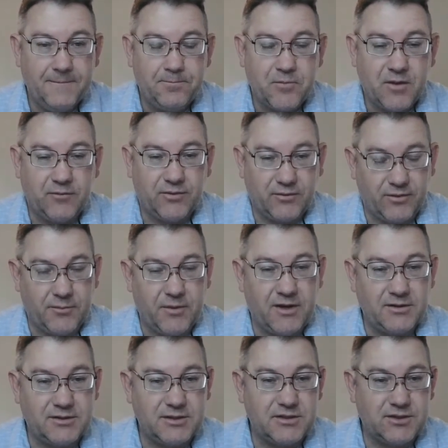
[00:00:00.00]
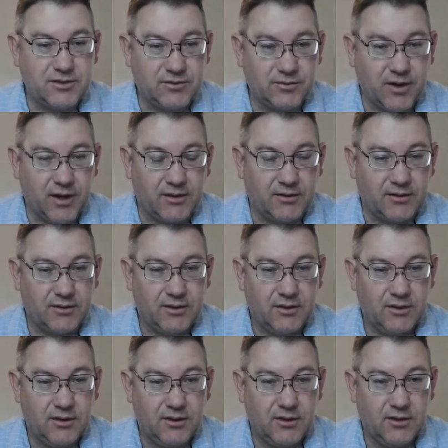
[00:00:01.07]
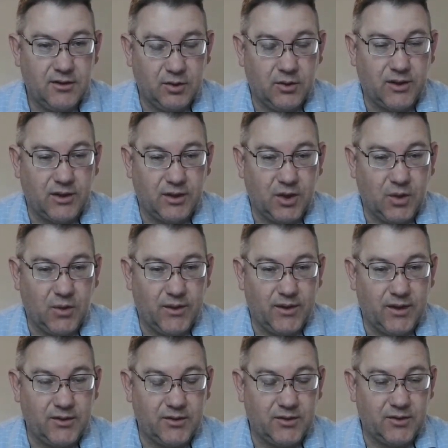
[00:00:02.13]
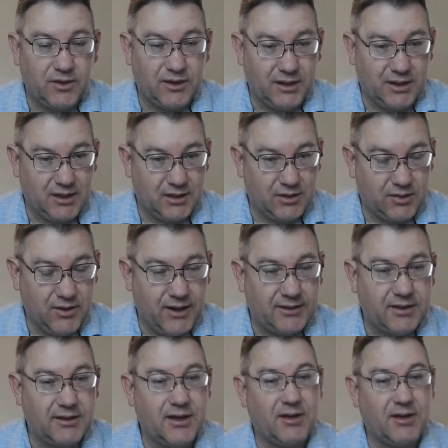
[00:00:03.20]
If the information is correct, you can go in and you can get it corrected.